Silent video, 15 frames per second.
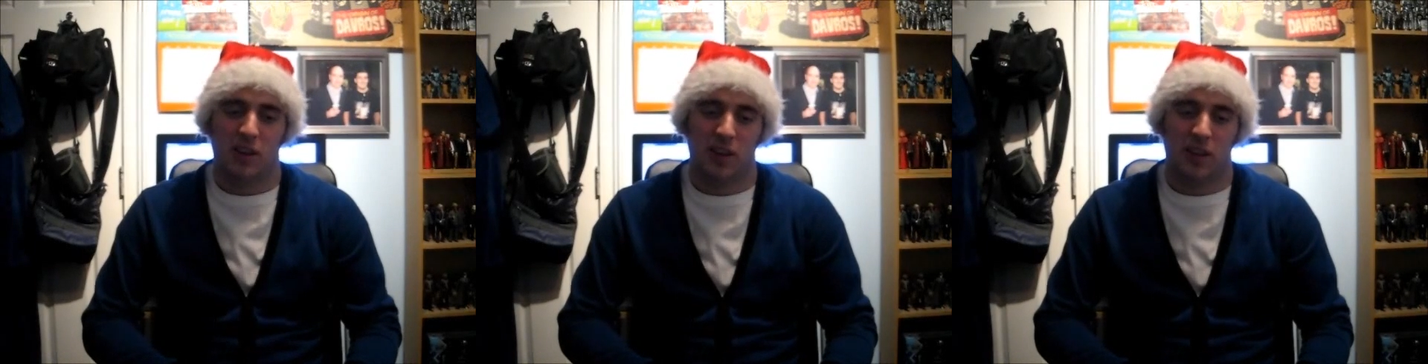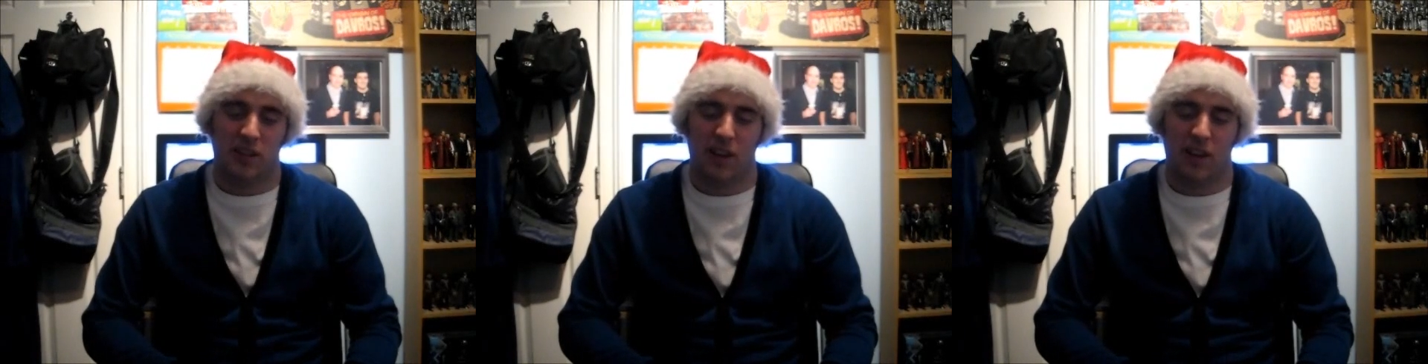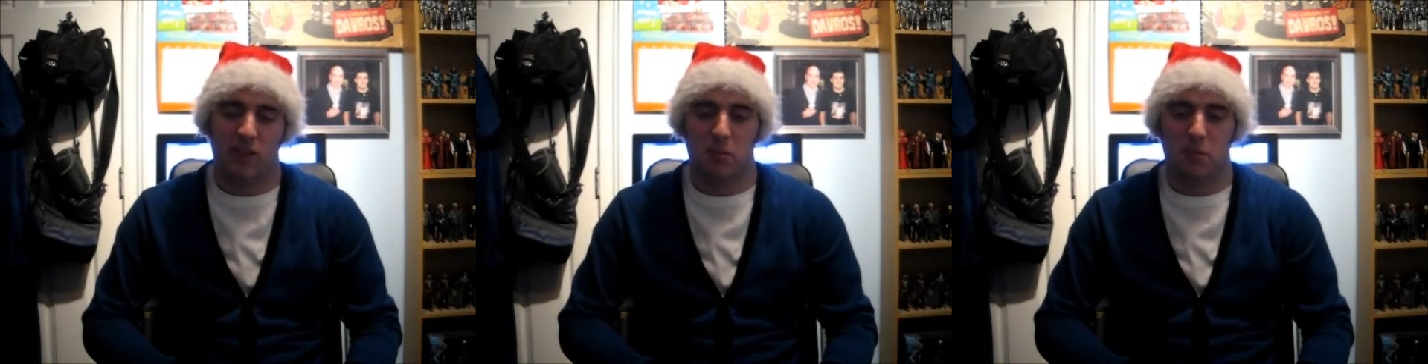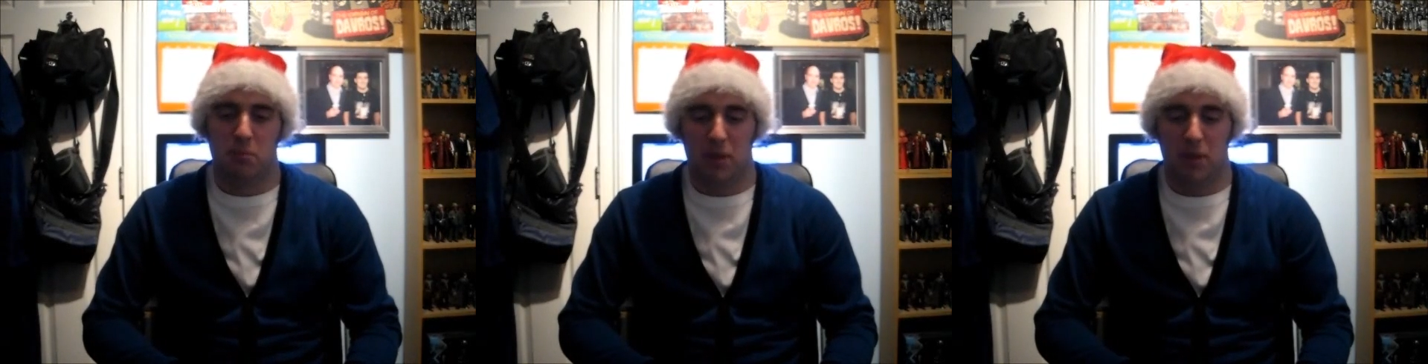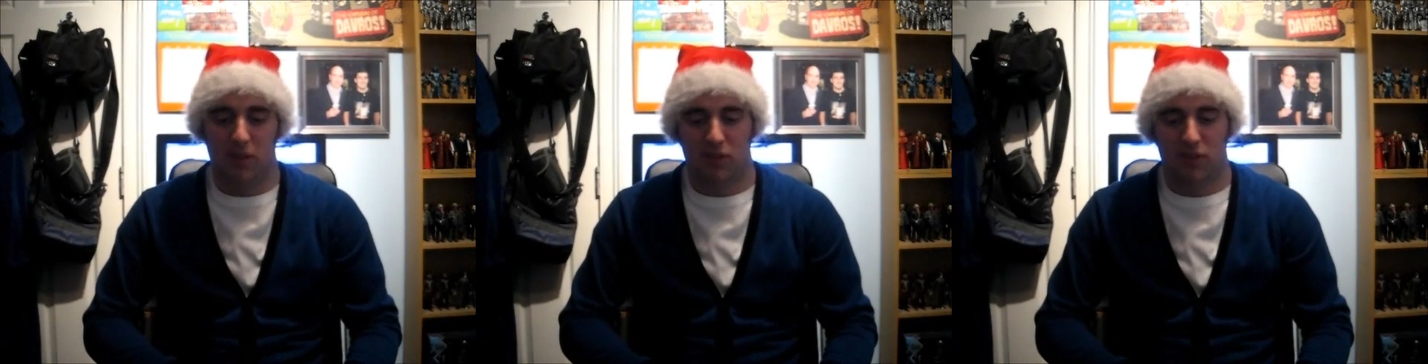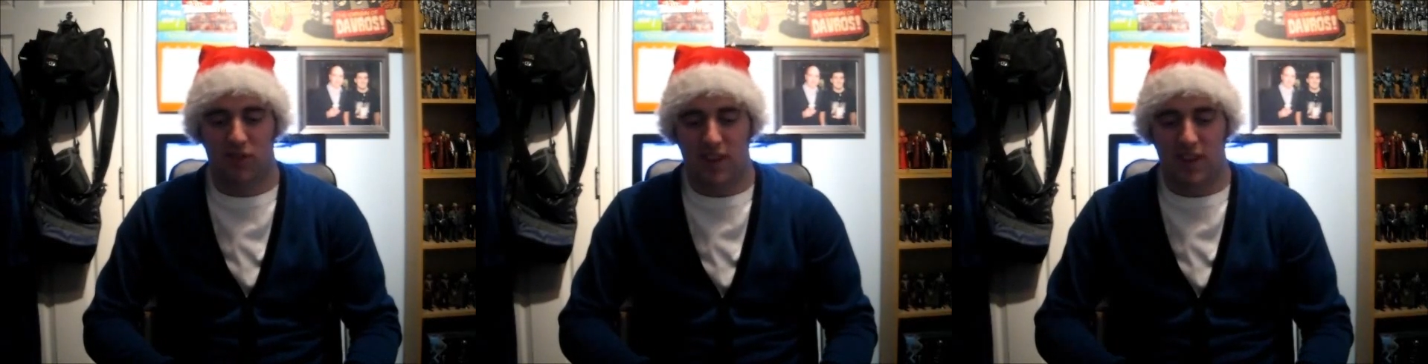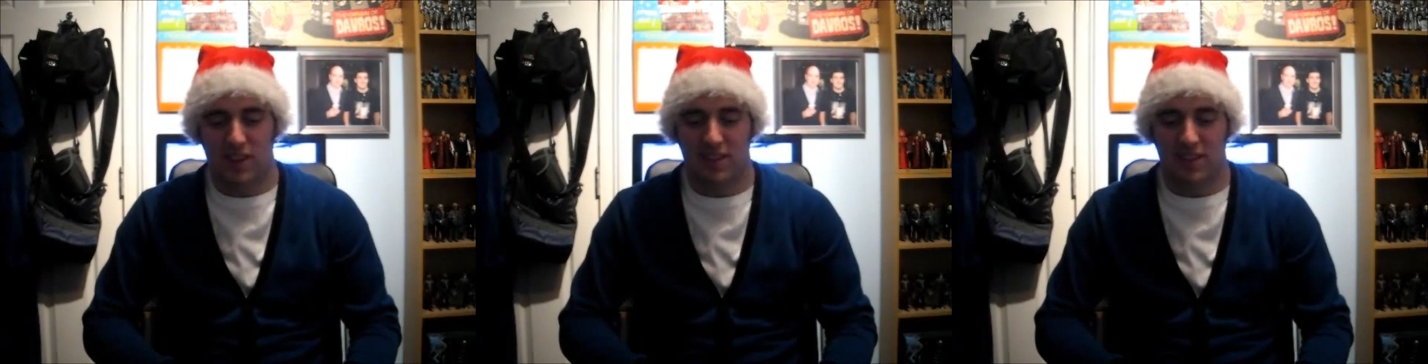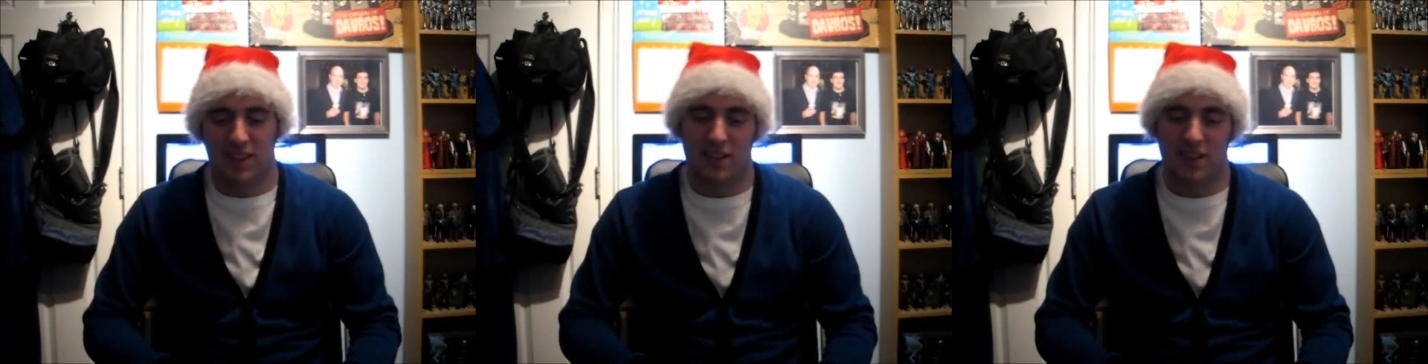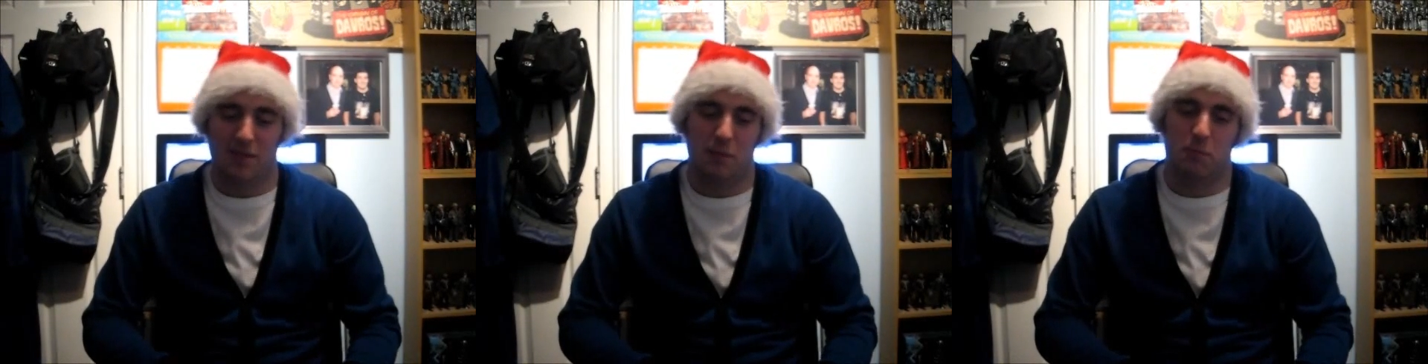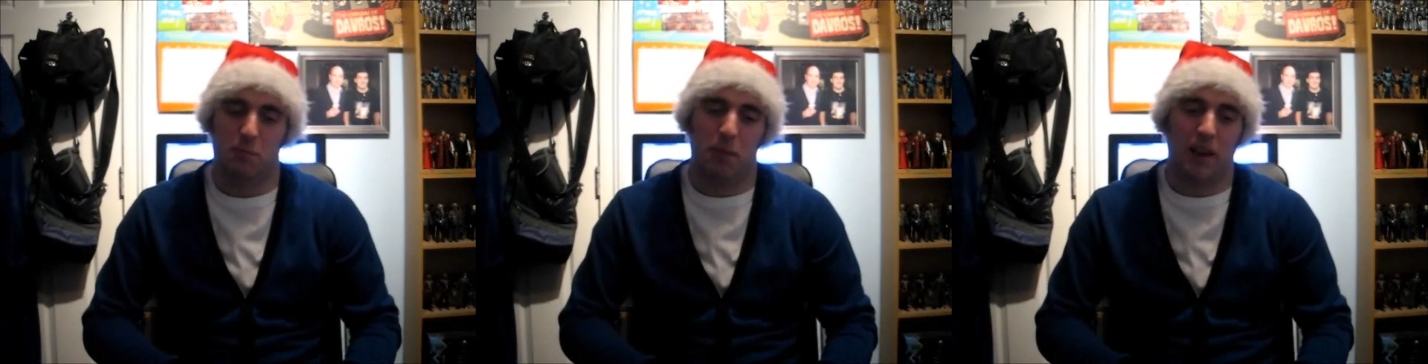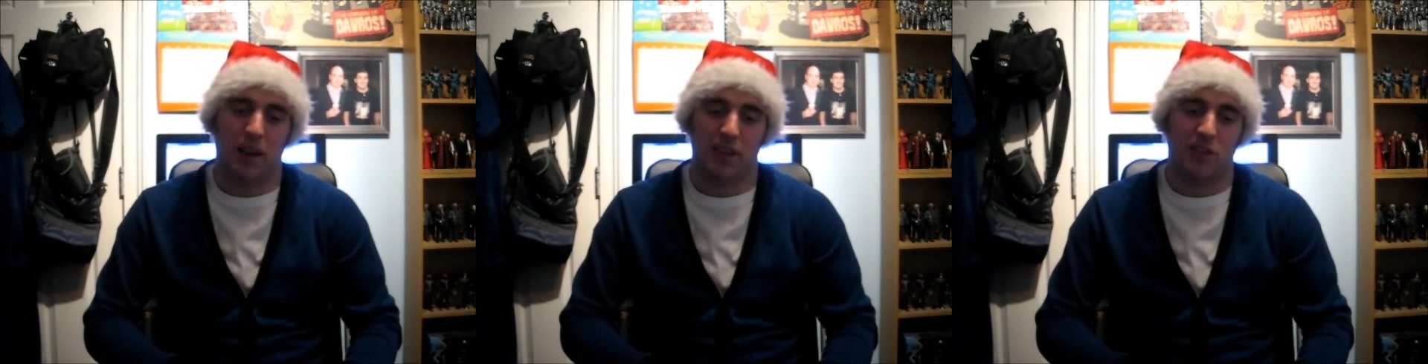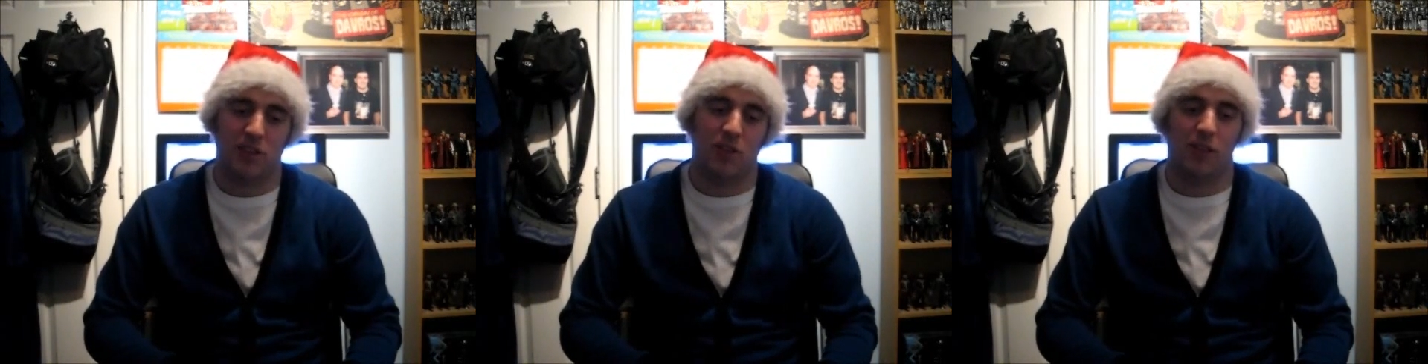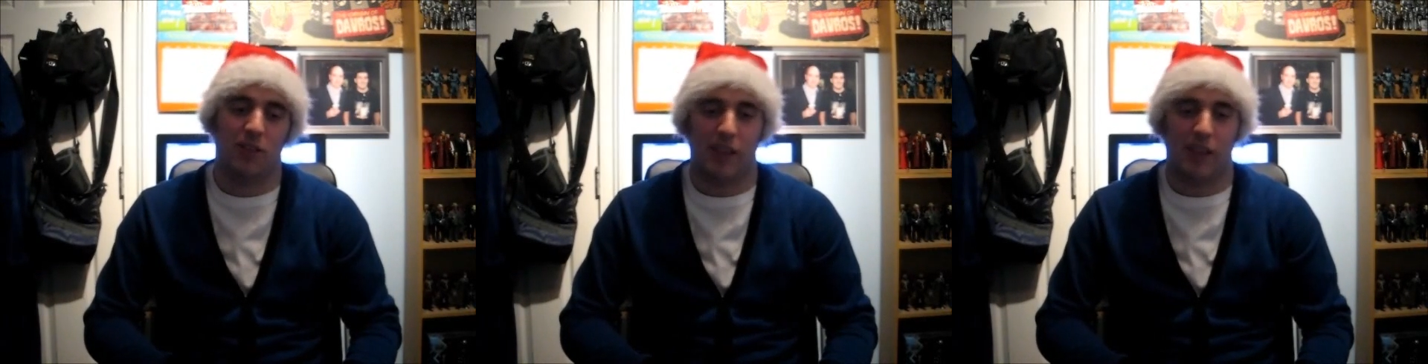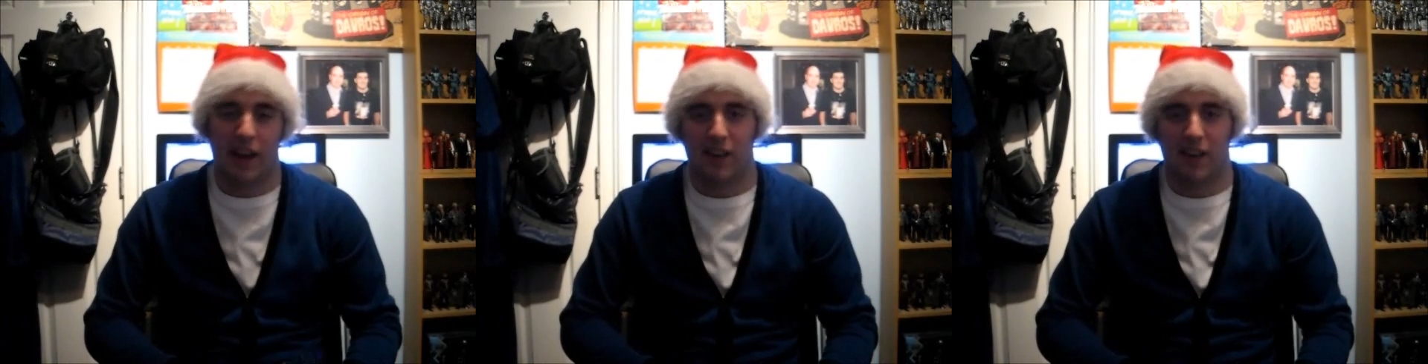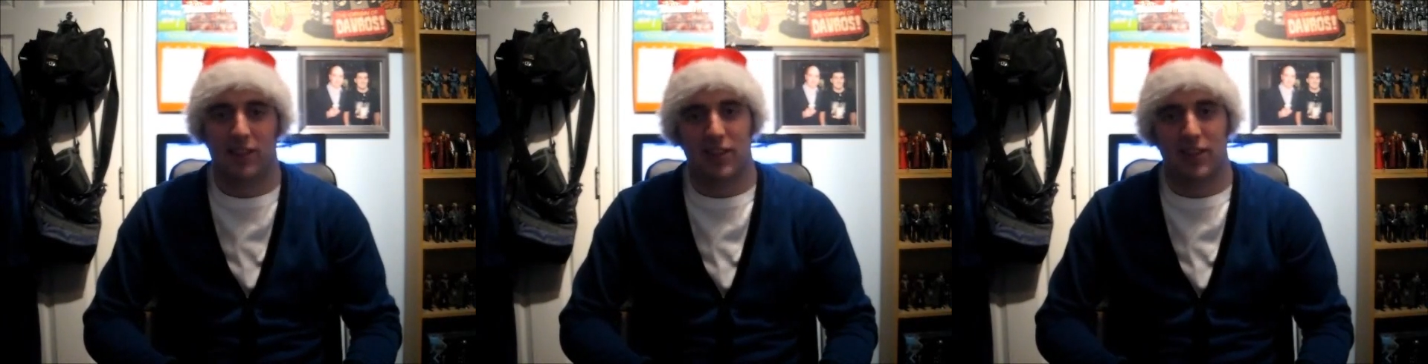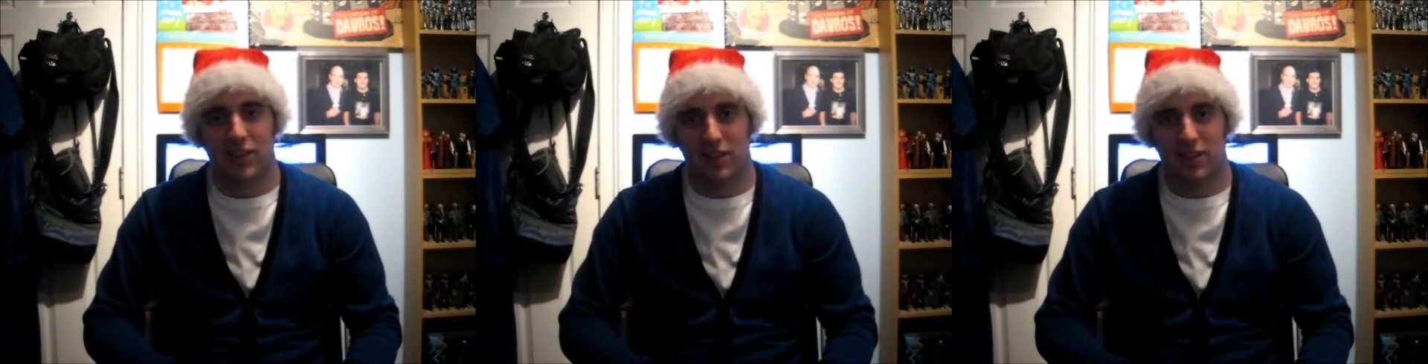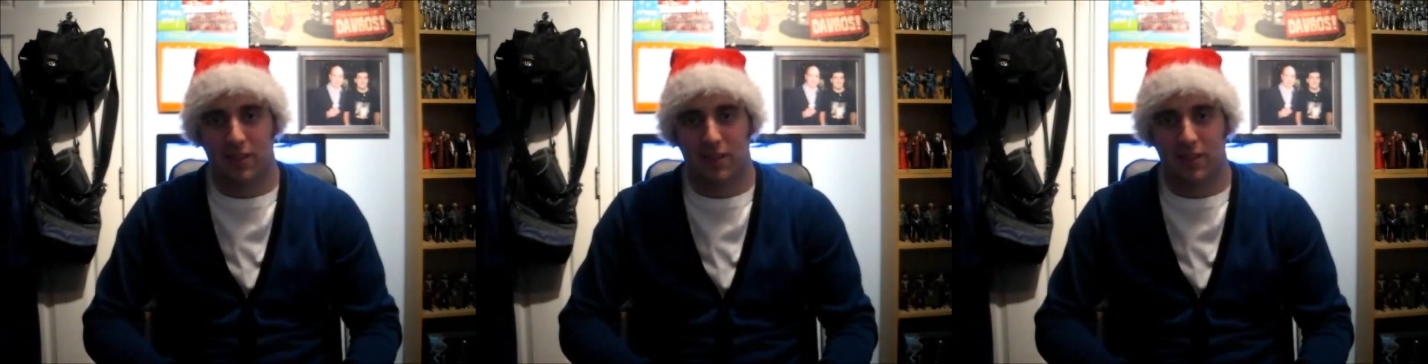cut out and build things, and painting your own characters.